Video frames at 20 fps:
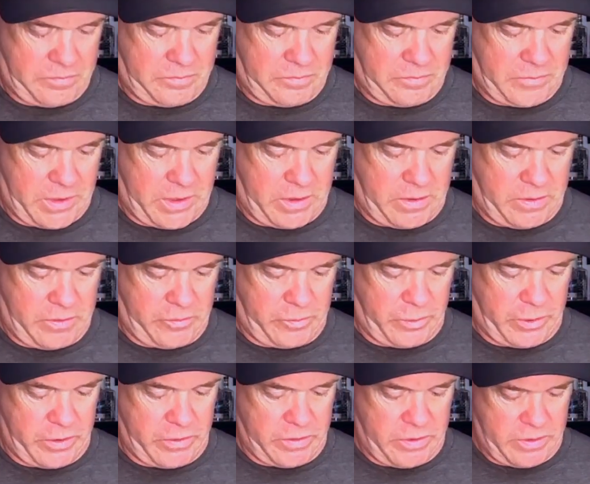Yeah, it's
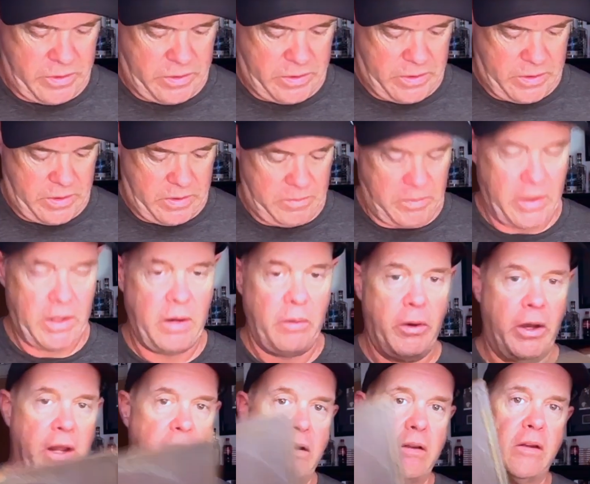weird. But
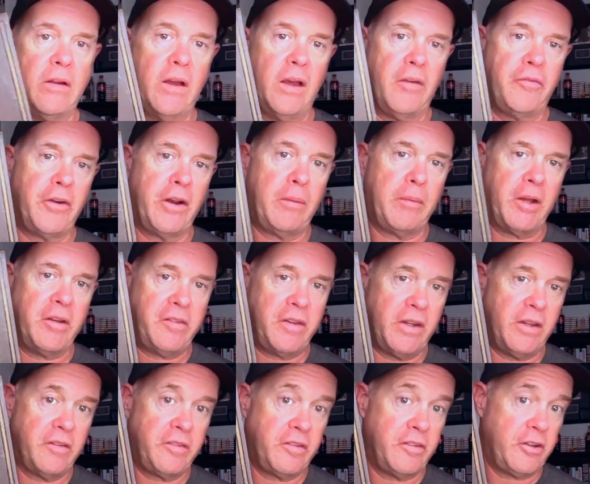anyway, a friend of mine said
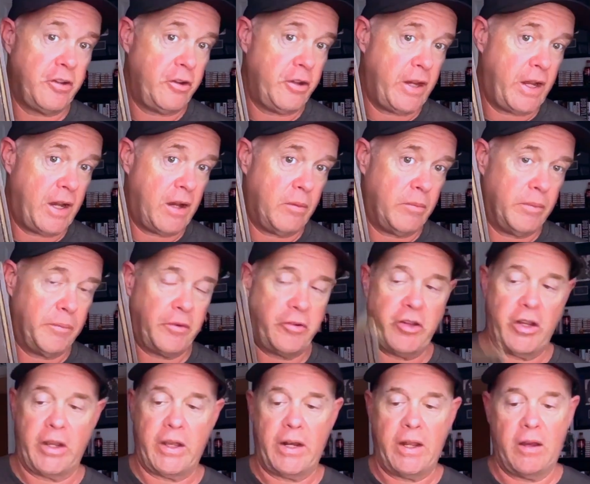this is a good album. I'm gonna
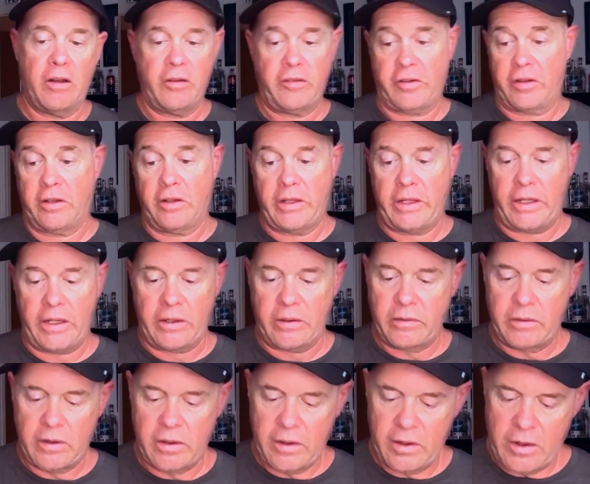check it out. It's
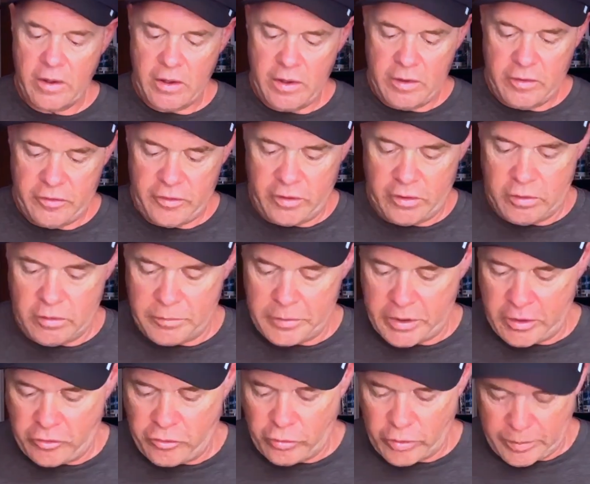clean, so I'm
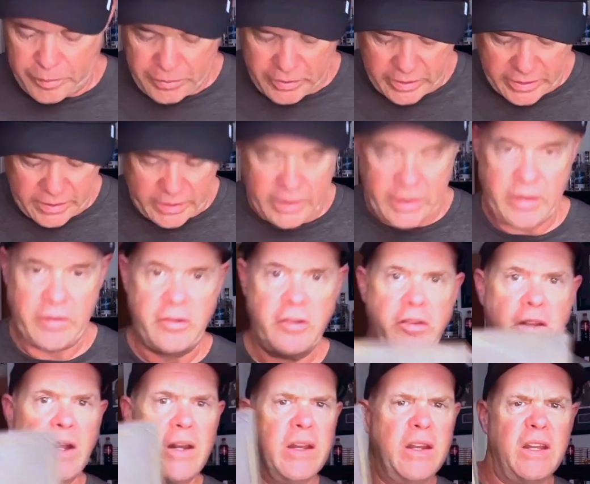gonna enjoy playing, and it's just
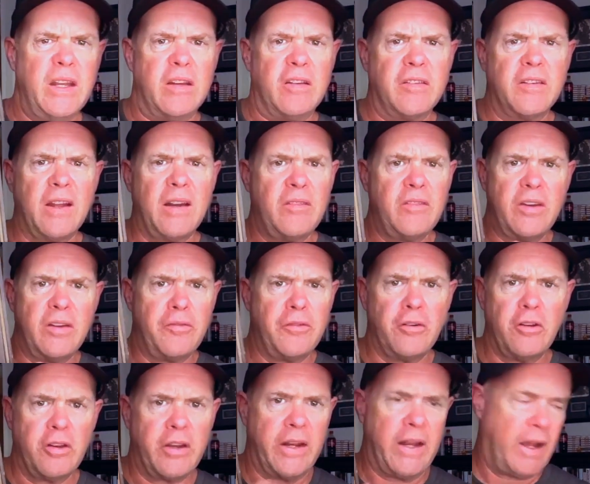kind of neat. It's kind of a
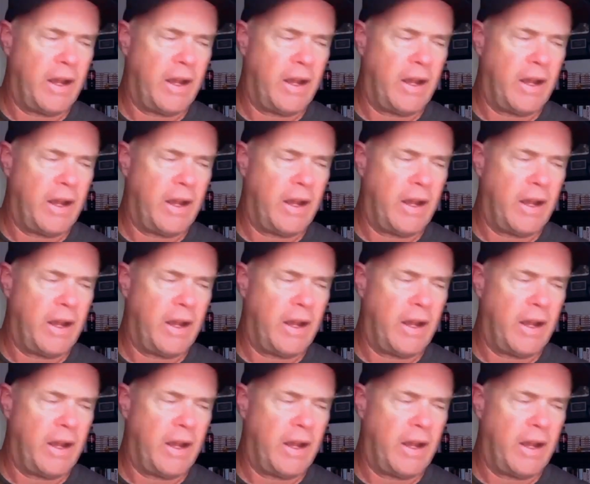different looking